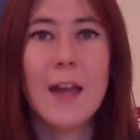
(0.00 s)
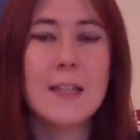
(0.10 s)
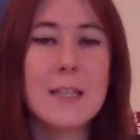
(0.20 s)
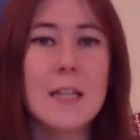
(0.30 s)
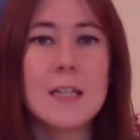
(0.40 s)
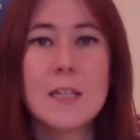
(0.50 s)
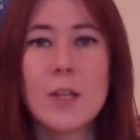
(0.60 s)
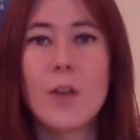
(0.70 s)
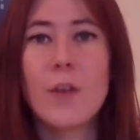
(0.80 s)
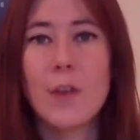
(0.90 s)
and it's nice to
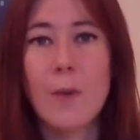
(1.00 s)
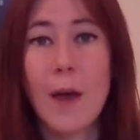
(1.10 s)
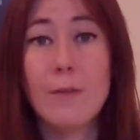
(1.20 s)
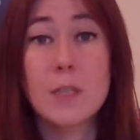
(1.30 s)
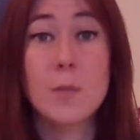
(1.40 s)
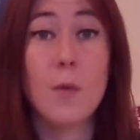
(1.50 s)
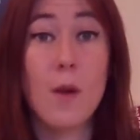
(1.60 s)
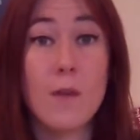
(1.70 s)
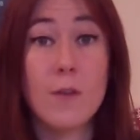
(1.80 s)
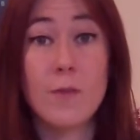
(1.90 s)
know that you have a
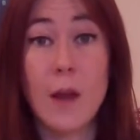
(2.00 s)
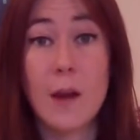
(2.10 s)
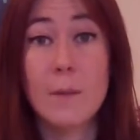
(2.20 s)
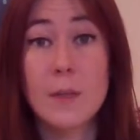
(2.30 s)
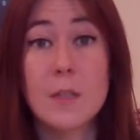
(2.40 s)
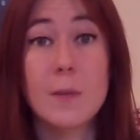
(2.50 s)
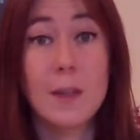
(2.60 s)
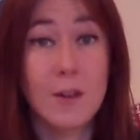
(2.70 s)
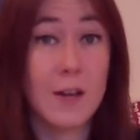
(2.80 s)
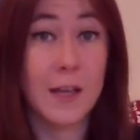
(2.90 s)
supportive environment to be
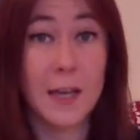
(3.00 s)
learning